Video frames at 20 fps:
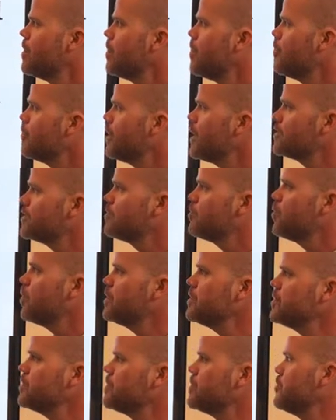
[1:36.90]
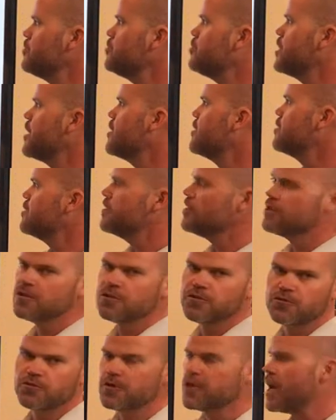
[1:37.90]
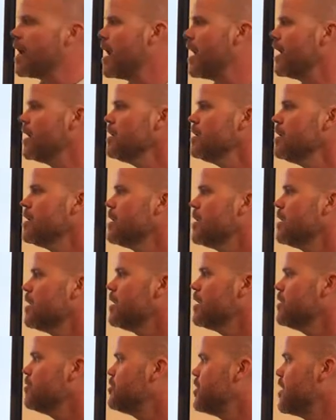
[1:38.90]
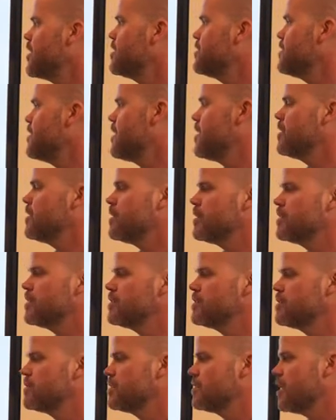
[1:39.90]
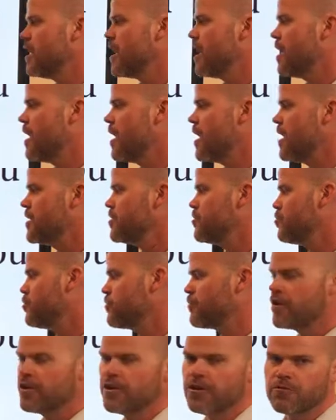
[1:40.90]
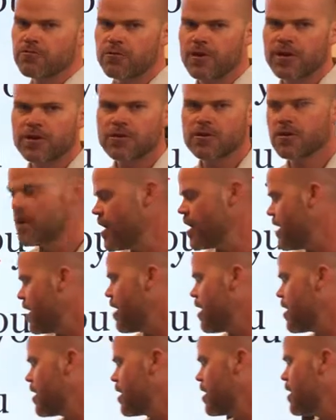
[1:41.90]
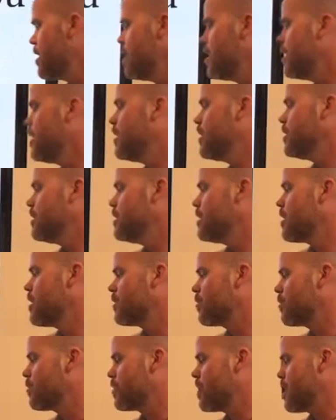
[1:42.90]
Okay, so once you change the E to an I, you change the endings as you would for any regular AR, ER, or